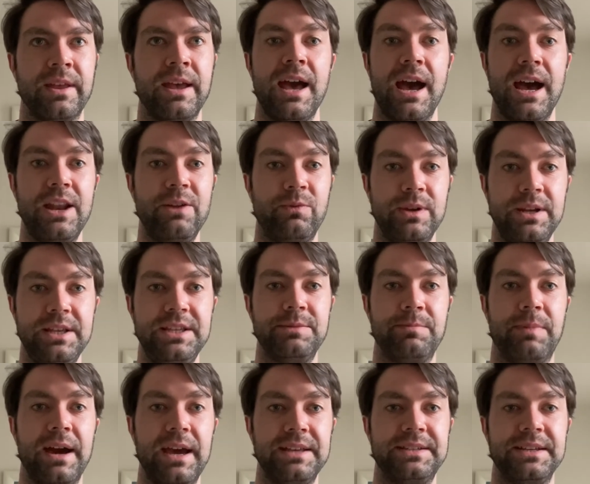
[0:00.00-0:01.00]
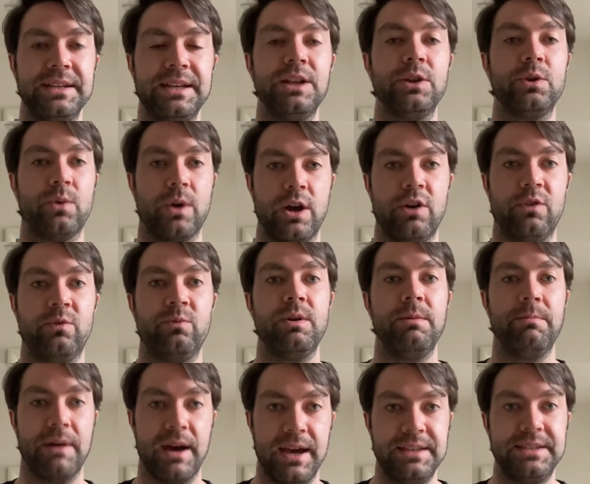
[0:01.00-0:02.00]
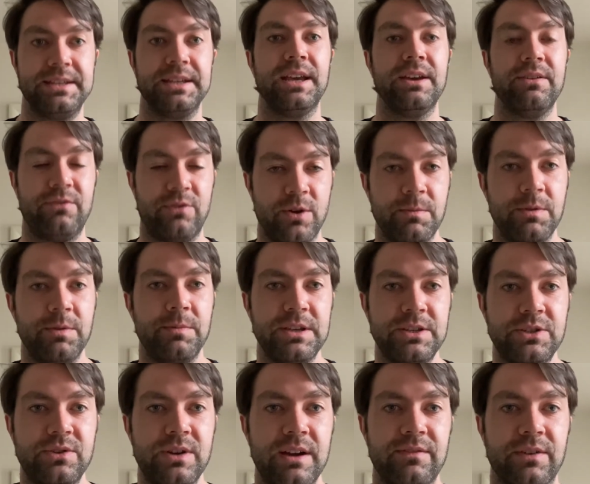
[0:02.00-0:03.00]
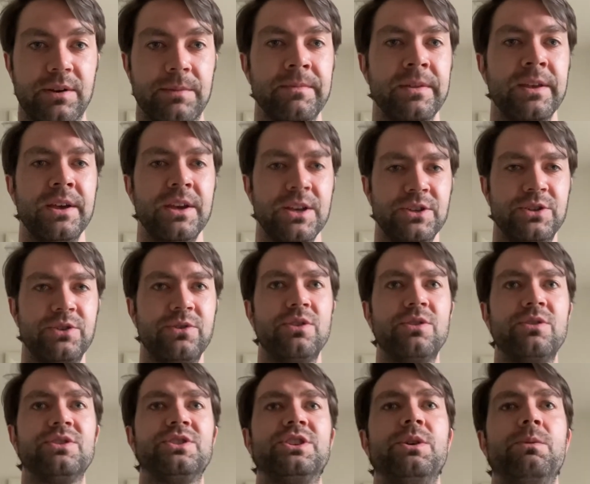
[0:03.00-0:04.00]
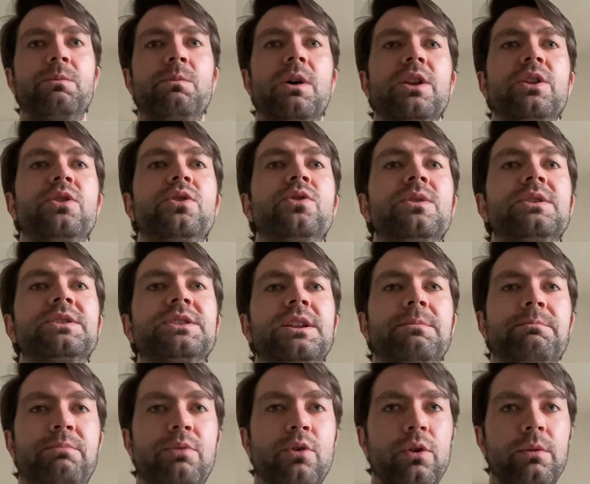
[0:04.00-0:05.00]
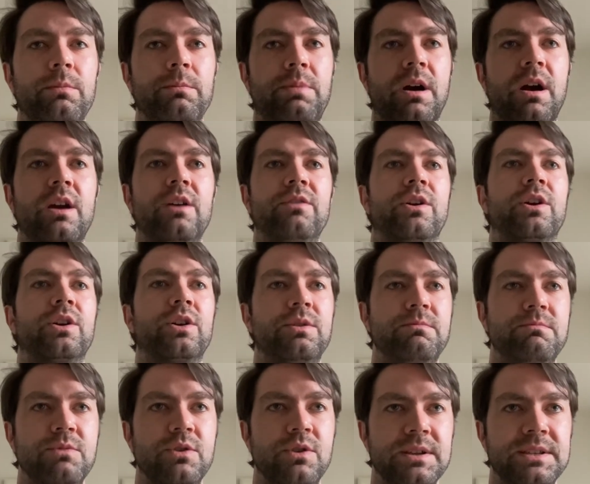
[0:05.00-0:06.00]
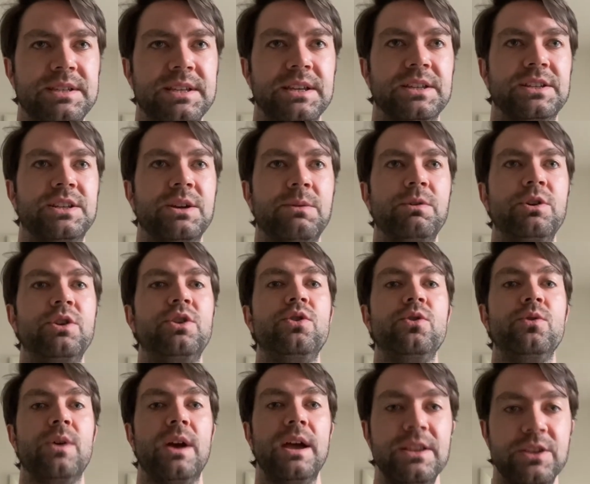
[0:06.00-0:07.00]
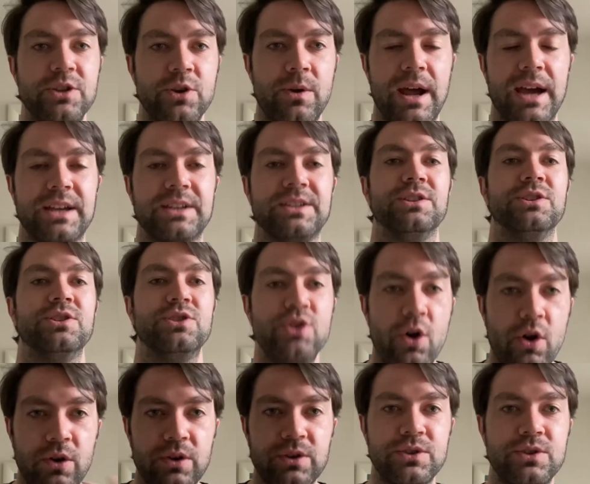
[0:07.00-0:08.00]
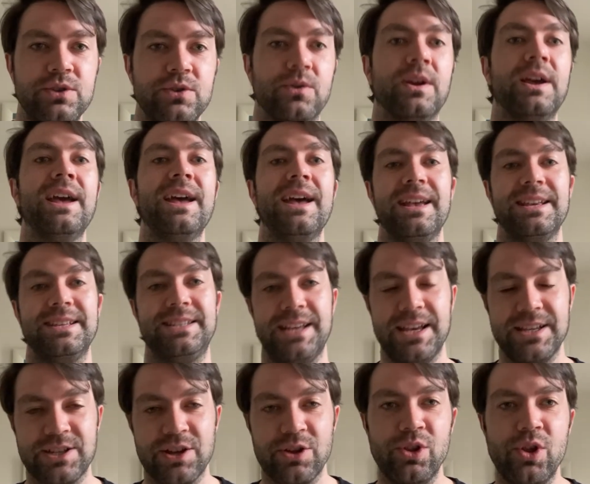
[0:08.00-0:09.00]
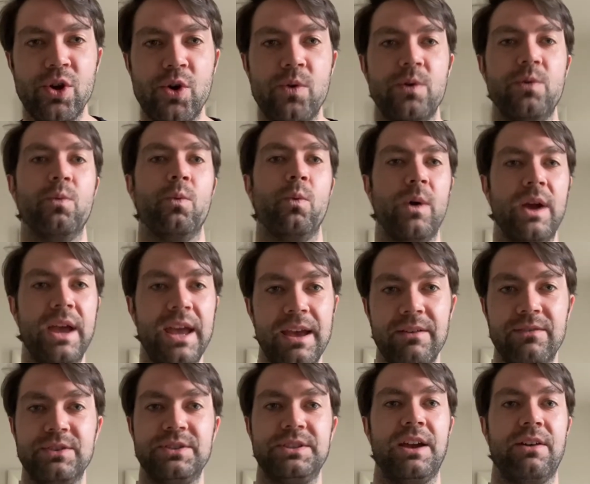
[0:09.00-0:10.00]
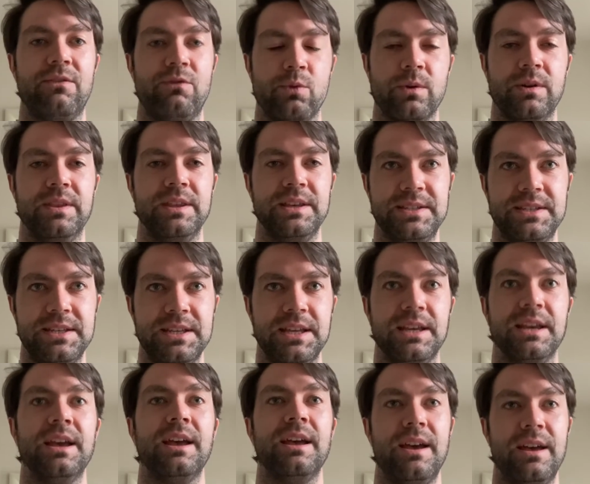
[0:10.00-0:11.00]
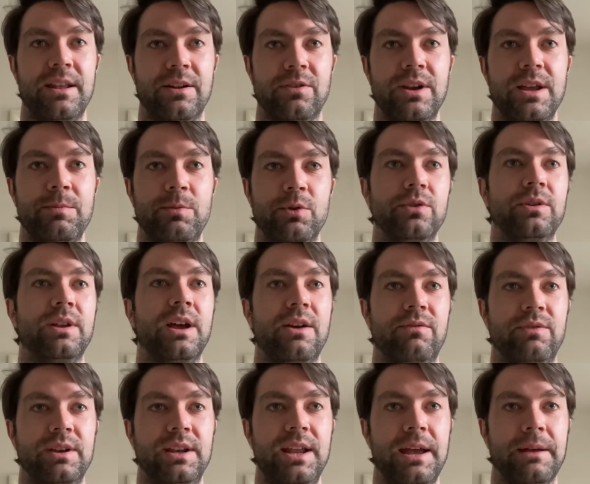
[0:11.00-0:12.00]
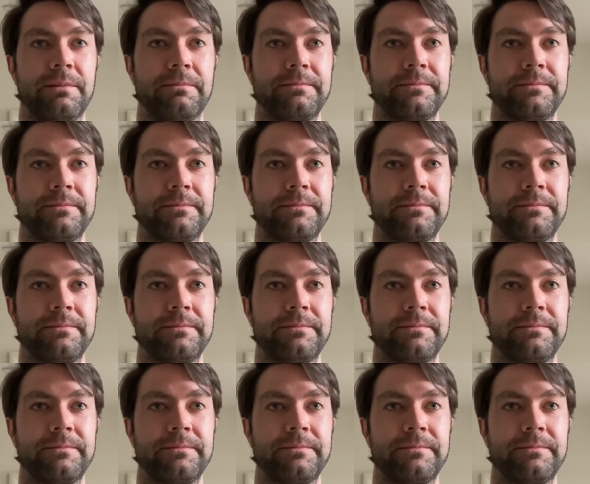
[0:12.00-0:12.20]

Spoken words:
And if we need to buy a ticket, quite often we buy a ticket from the bus driver. So there's someone who is an important part of our community, someone who interacts and talks to, says hello and waves to everyone they see in our neighborhood every day.